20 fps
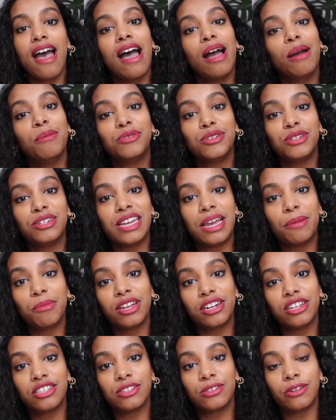um, today i'm
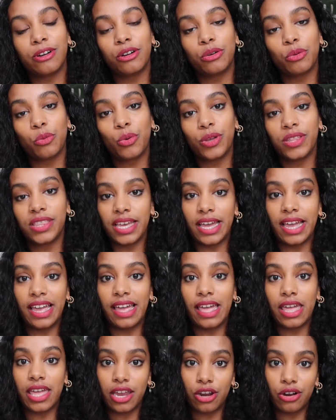gonna start with
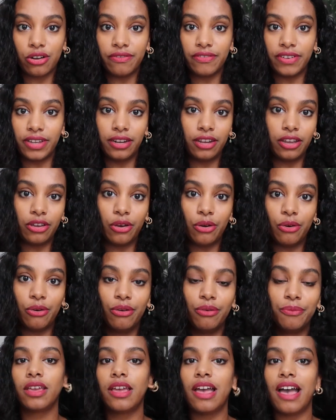a hair
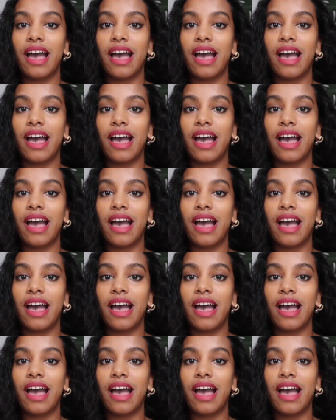video